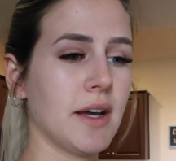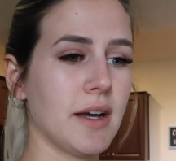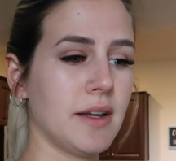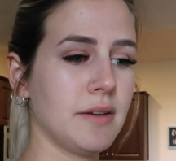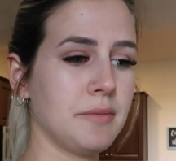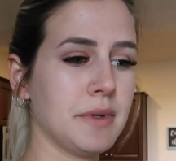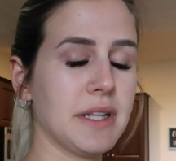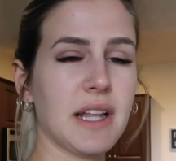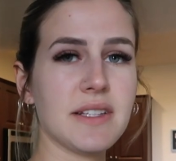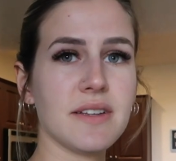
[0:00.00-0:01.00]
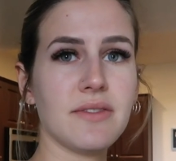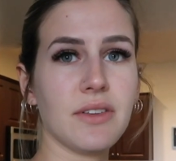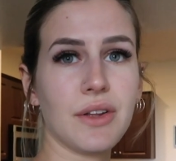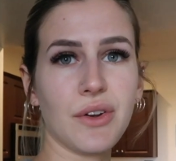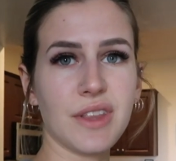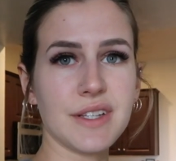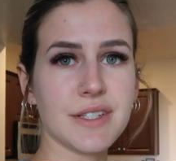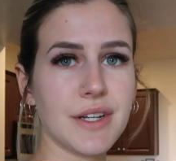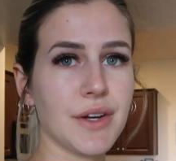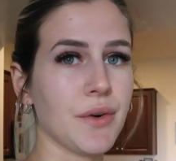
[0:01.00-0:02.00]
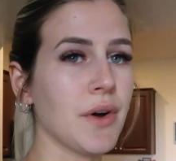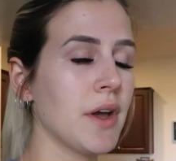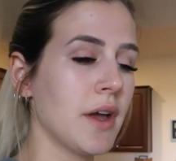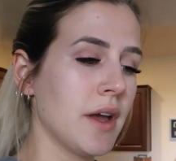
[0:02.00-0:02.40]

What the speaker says: Lots of little things to do.